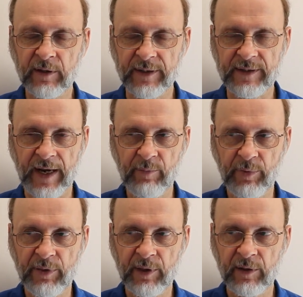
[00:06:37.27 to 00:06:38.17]
the
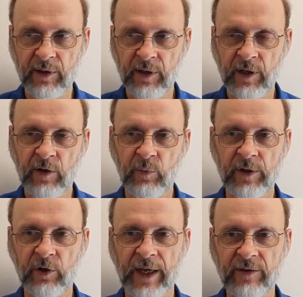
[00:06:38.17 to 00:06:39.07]
depth. We
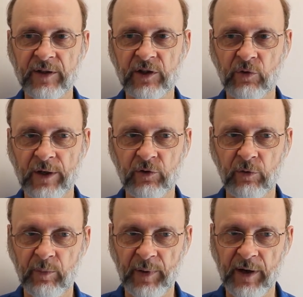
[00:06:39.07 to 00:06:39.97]
look at the
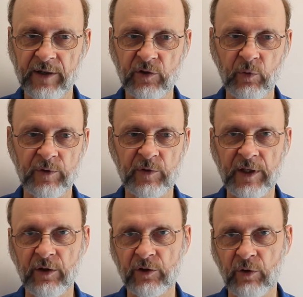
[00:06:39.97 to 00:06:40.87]
structural parts, which
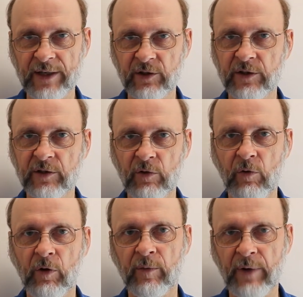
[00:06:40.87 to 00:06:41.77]
either trusses
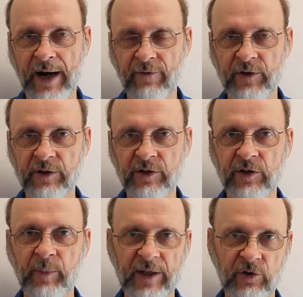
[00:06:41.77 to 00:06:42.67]
or rafters,
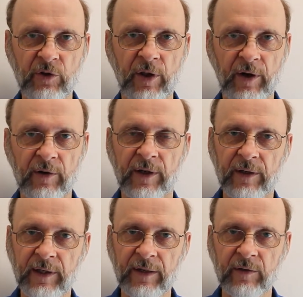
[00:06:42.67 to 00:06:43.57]
to make sure that they're
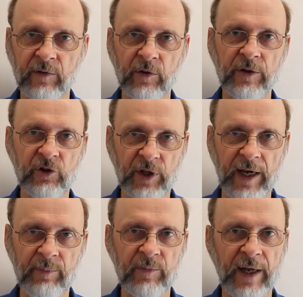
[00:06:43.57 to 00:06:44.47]
in good
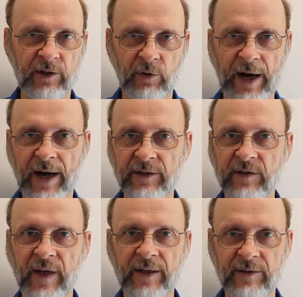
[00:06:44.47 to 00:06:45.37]
shape, not
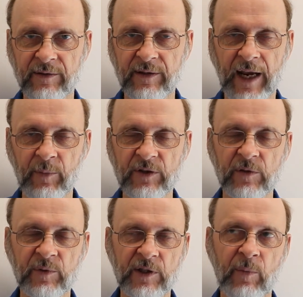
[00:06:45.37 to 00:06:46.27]
cracked, not damaged
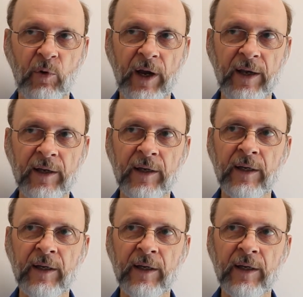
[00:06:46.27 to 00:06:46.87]
in some way.